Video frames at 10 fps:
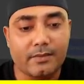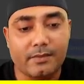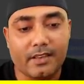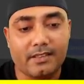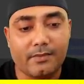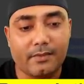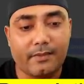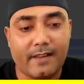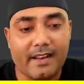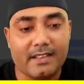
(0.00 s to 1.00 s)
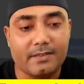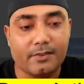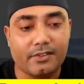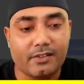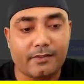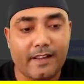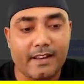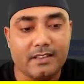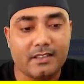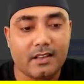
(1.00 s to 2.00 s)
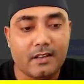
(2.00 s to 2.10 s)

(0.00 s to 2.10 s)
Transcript: example finance, personal finance,